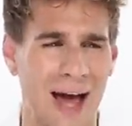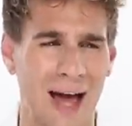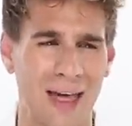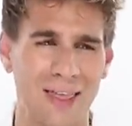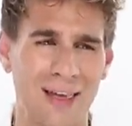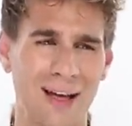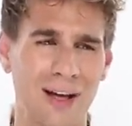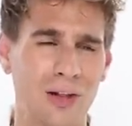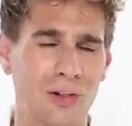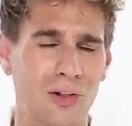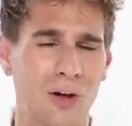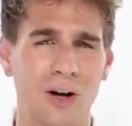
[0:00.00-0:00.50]
I
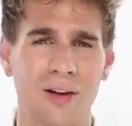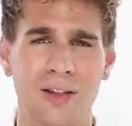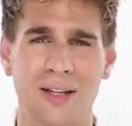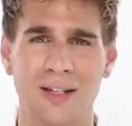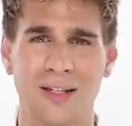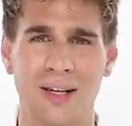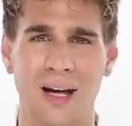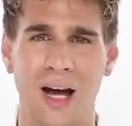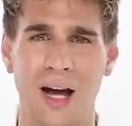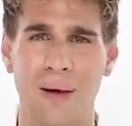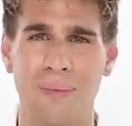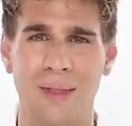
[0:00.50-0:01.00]
think a lot of
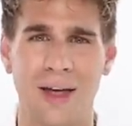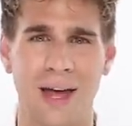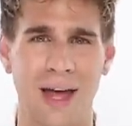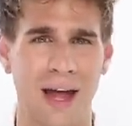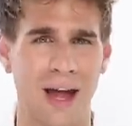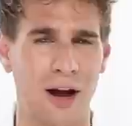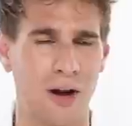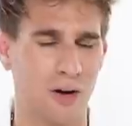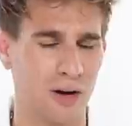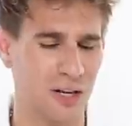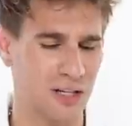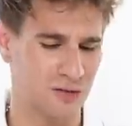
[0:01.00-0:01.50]
the time the
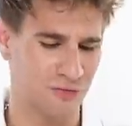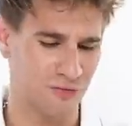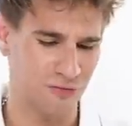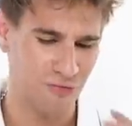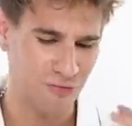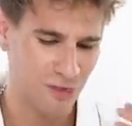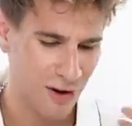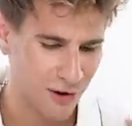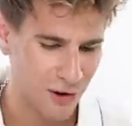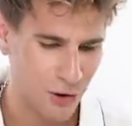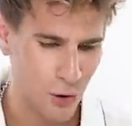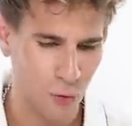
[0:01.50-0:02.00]
hair is
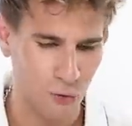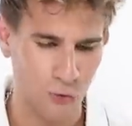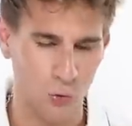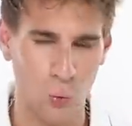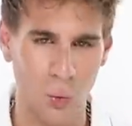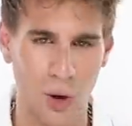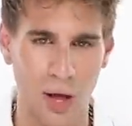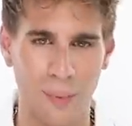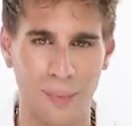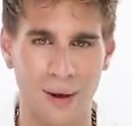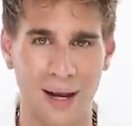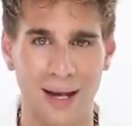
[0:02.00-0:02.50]
very
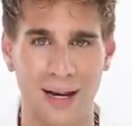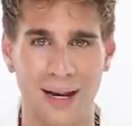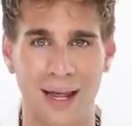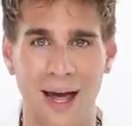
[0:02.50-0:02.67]
overwhelming and